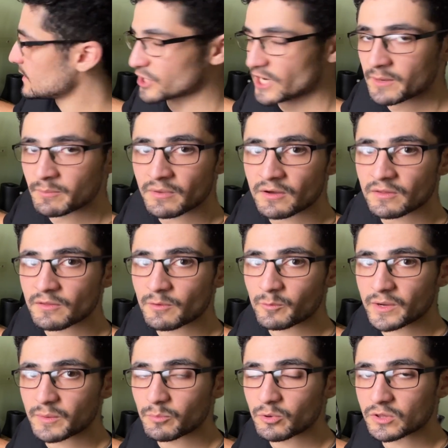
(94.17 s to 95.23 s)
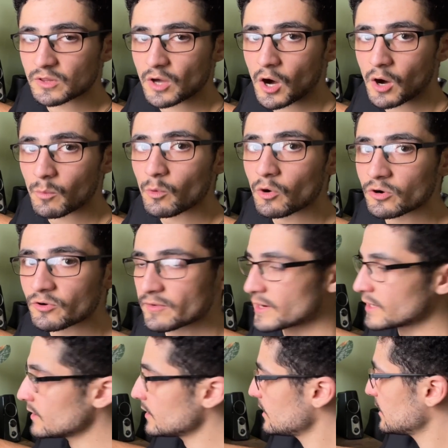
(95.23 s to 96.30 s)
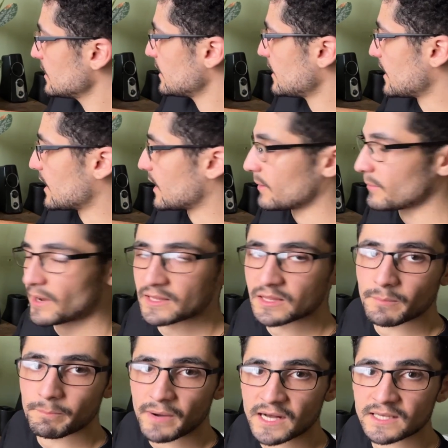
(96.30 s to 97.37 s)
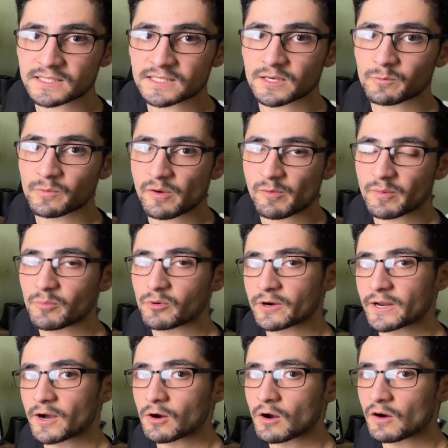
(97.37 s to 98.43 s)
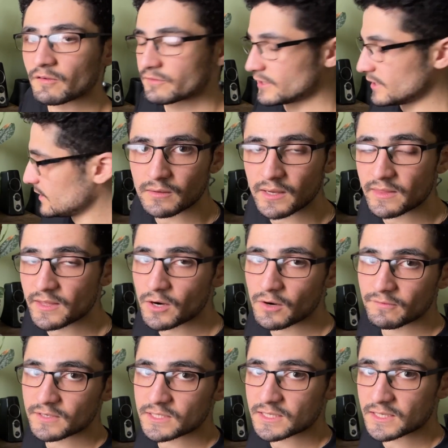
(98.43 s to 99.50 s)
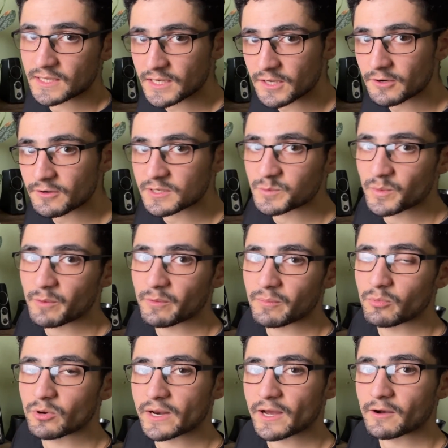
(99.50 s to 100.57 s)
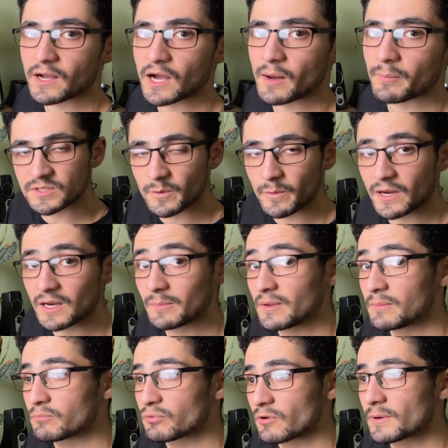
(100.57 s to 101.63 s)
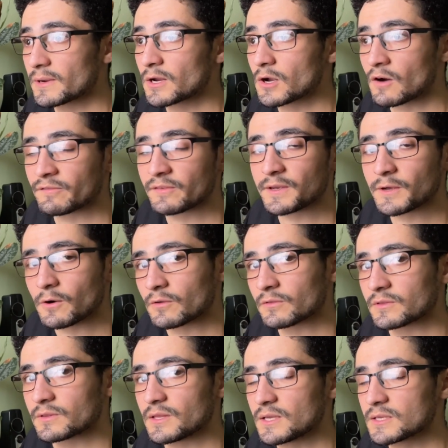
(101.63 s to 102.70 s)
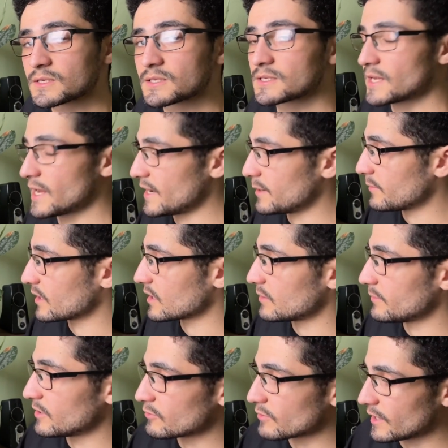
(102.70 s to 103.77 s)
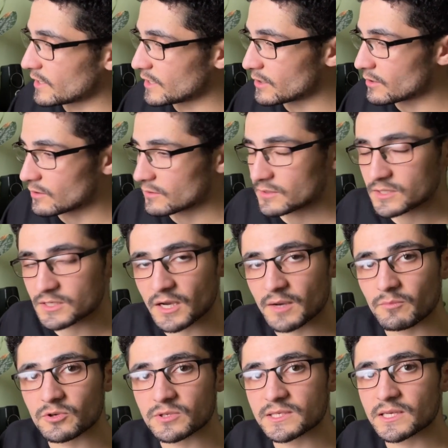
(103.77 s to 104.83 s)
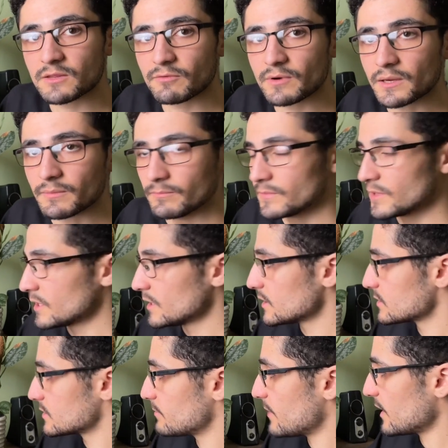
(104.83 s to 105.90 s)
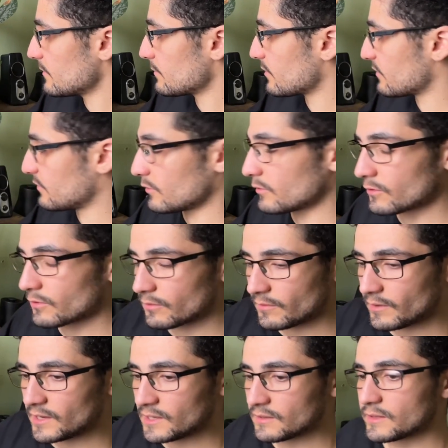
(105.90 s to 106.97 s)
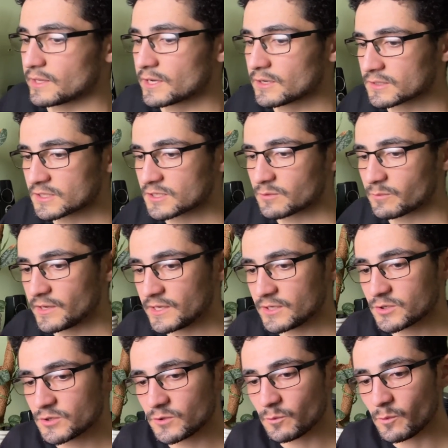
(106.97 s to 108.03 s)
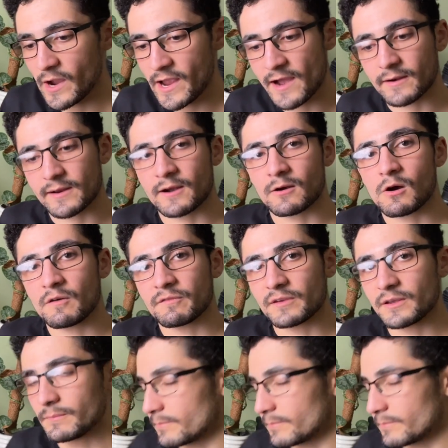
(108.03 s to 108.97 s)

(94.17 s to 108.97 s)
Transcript: chamber that we put the hot water in, and the basket where we put our coffee, and then obviously here is where we put our cup. So we're going to be brewing coffee on this, and we're going to be grinding on the Timemore C3. But before anything else, we need to weigh out our coffee.